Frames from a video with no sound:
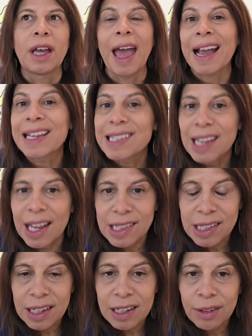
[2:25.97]

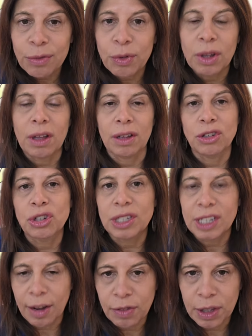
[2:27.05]
excessive, you
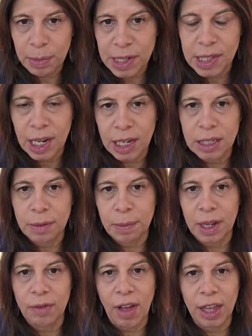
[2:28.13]
should definitely be seen to
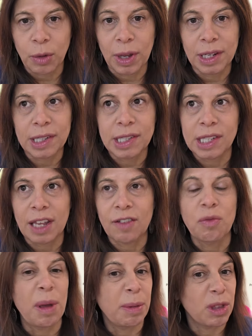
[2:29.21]
be evaluated to see
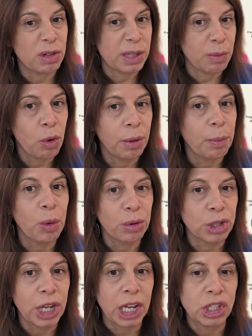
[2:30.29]
if maybe there's some
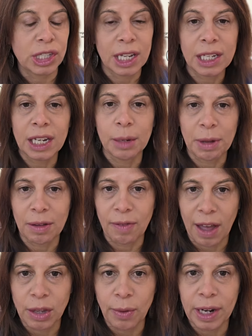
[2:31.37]
hormonal changes that need to be
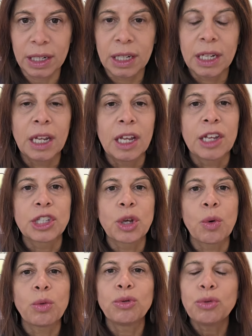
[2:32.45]
evaluated.
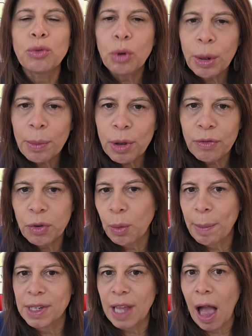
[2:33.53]
So normal for
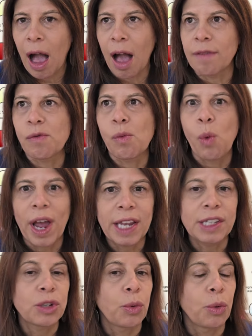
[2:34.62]
women to have
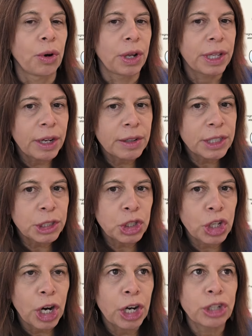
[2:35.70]
white or clear
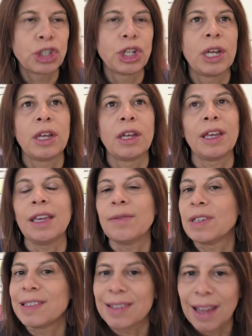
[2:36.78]
discharge,
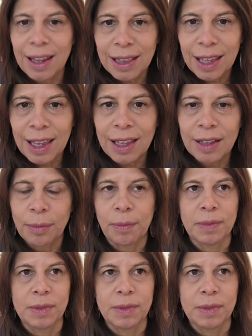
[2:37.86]
even daily.